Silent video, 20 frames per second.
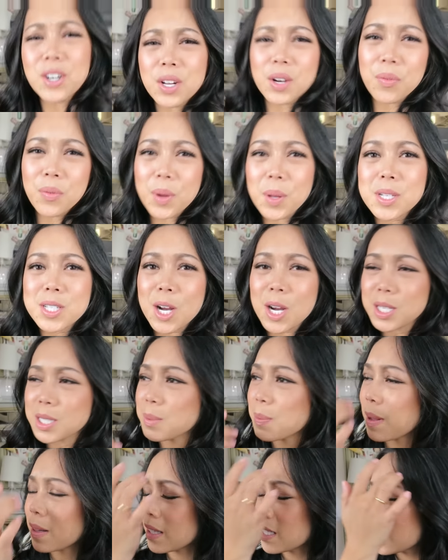don't know if we
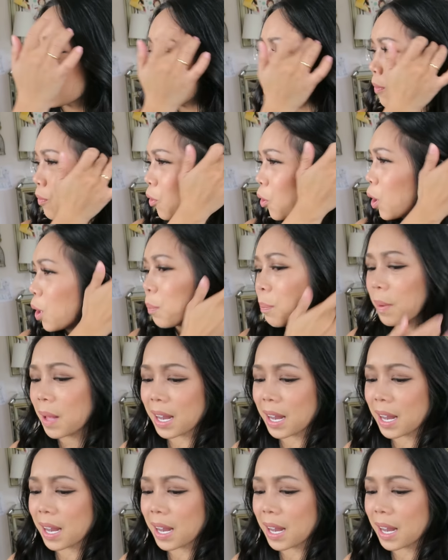talked about this before,